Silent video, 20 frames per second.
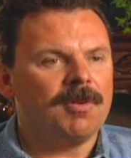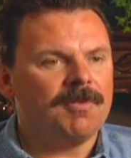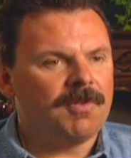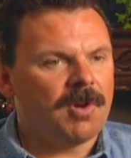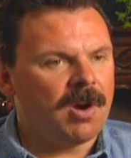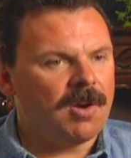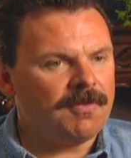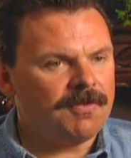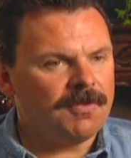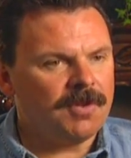of
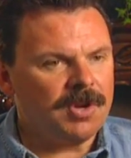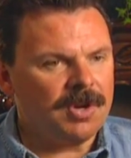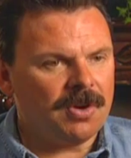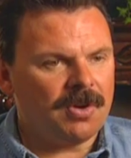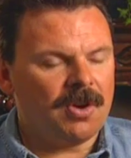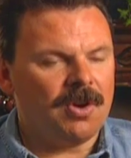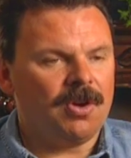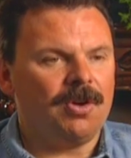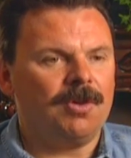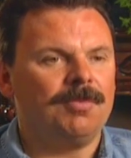art for
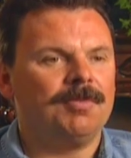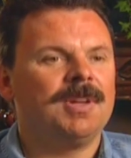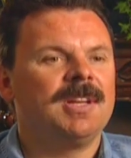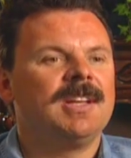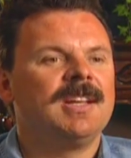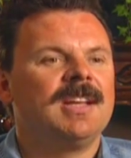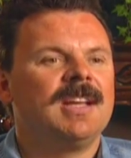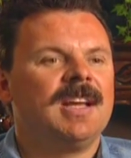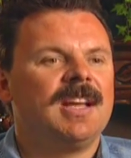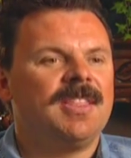your home
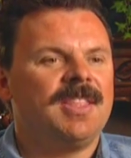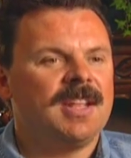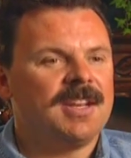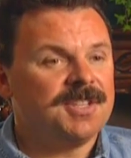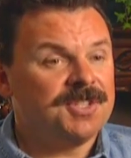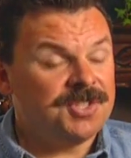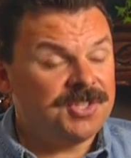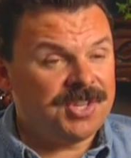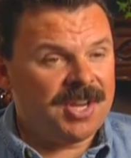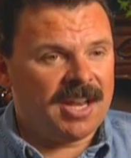that
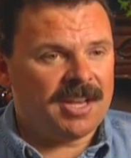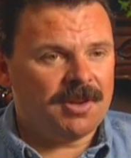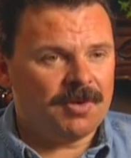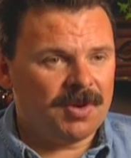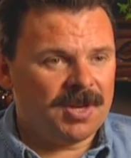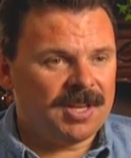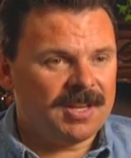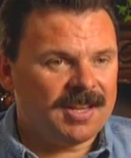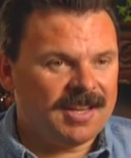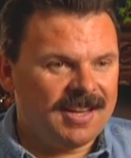is
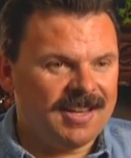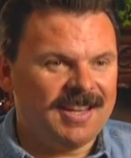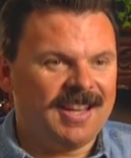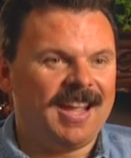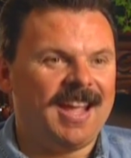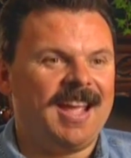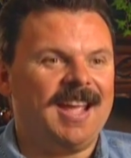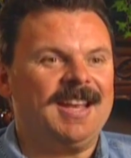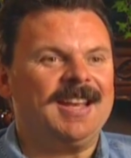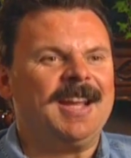genuine
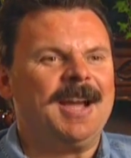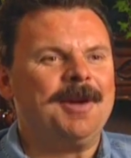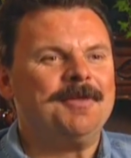Kinkade.